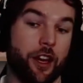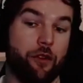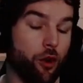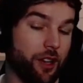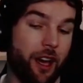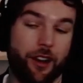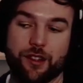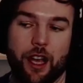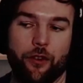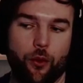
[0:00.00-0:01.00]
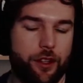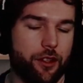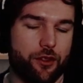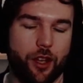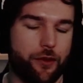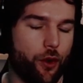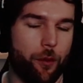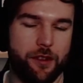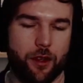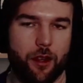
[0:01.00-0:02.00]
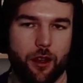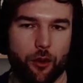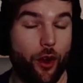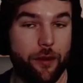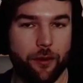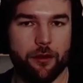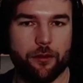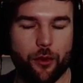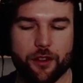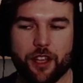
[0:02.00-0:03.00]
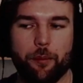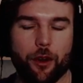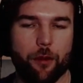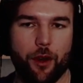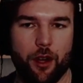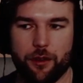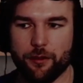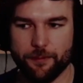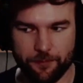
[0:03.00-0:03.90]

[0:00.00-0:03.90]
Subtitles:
they could have a Morgana staff where you could transform into a raven, for example, a bird.